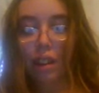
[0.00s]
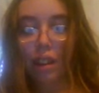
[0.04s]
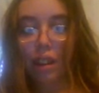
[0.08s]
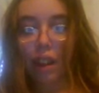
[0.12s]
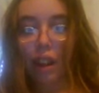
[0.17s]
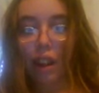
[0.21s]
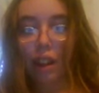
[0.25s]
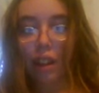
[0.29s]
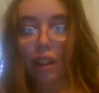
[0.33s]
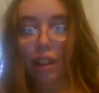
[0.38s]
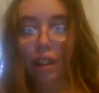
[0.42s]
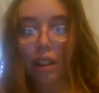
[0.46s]

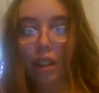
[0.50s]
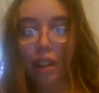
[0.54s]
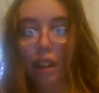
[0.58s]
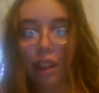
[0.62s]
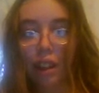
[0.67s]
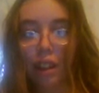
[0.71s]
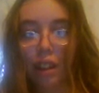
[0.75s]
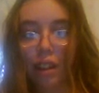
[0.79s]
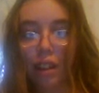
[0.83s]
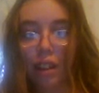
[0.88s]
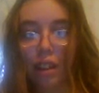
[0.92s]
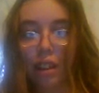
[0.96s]
that's it
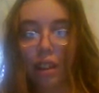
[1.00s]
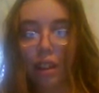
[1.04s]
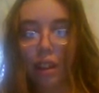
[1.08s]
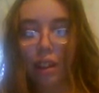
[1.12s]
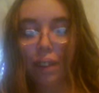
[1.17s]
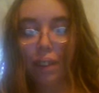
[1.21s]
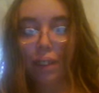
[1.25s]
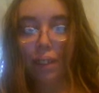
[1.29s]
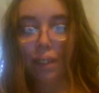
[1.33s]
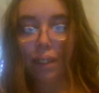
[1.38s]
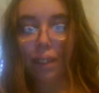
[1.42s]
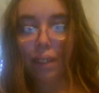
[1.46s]

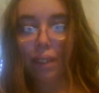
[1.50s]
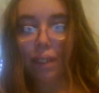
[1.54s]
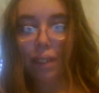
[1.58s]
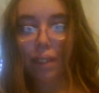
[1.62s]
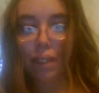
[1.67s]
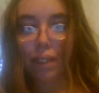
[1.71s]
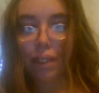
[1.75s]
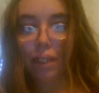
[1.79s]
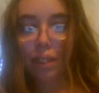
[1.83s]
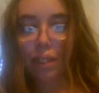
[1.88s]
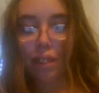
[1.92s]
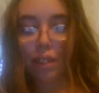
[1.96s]
so
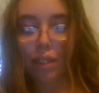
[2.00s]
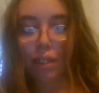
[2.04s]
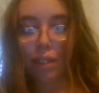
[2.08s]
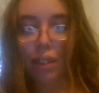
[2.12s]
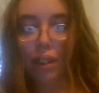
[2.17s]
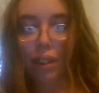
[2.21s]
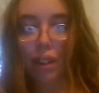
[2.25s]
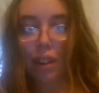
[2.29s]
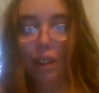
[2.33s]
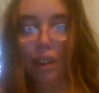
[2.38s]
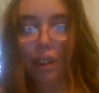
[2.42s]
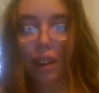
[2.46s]
just
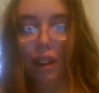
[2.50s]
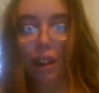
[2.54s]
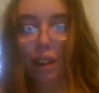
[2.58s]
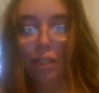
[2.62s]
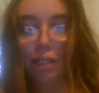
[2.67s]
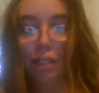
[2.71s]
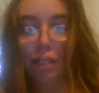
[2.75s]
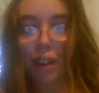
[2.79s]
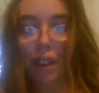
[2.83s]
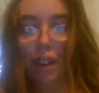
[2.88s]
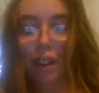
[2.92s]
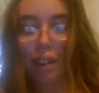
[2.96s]
wanted to
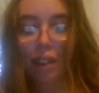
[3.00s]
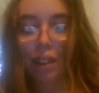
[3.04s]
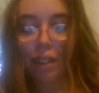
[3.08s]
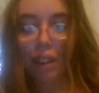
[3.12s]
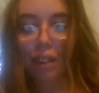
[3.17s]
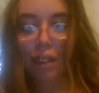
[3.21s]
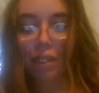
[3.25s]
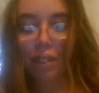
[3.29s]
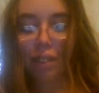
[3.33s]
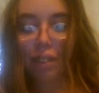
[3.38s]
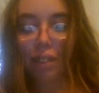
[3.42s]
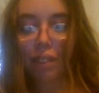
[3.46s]
clarify that with
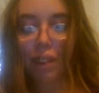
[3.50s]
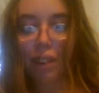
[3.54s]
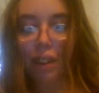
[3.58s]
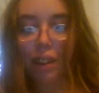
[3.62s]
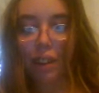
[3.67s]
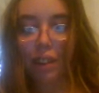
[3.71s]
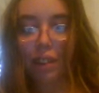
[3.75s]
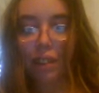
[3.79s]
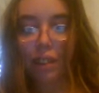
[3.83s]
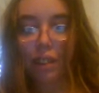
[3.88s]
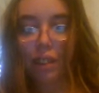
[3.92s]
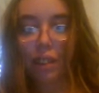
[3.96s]

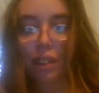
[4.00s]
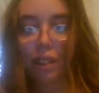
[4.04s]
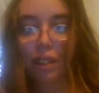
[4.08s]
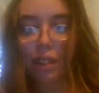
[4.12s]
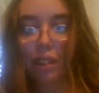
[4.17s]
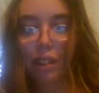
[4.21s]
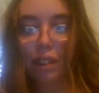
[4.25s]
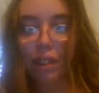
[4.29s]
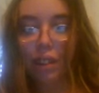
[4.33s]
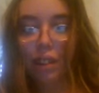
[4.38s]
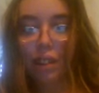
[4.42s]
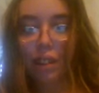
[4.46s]
everyone
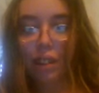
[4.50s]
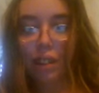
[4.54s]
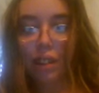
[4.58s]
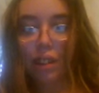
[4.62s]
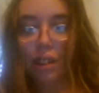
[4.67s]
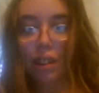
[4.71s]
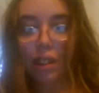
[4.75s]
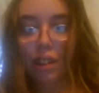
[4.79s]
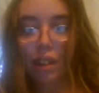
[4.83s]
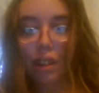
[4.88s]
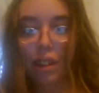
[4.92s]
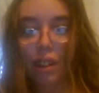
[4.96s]

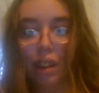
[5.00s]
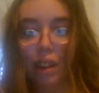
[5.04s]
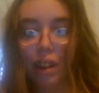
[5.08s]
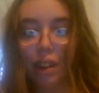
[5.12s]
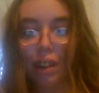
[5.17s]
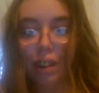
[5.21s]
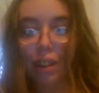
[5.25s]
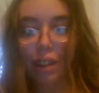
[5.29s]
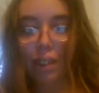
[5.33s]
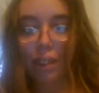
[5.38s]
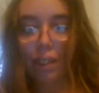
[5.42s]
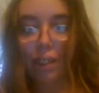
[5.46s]

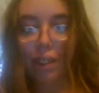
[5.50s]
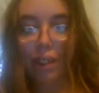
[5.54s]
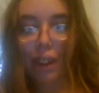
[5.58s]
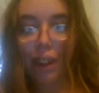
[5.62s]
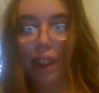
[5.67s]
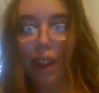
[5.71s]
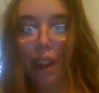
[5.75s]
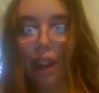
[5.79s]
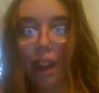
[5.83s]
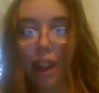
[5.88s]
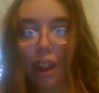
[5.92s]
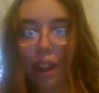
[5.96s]
so
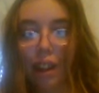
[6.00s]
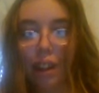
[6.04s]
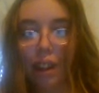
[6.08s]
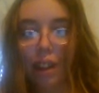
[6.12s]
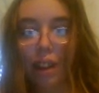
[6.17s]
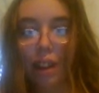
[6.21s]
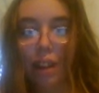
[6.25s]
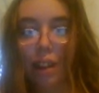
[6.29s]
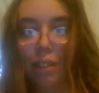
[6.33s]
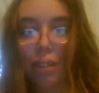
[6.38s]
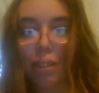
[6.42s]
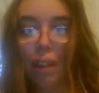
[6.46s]
yeah
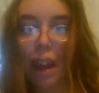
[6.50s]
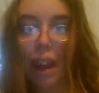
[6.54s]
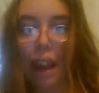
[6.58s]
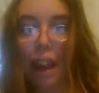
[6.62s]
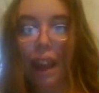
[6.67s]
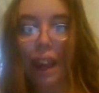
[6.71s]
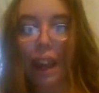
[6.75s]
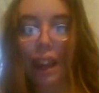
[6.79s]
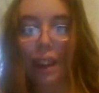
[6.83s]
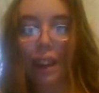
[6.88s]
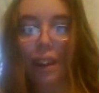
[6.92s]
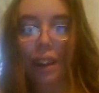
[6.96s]

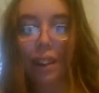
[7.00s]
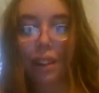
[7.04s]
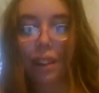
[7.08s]
bye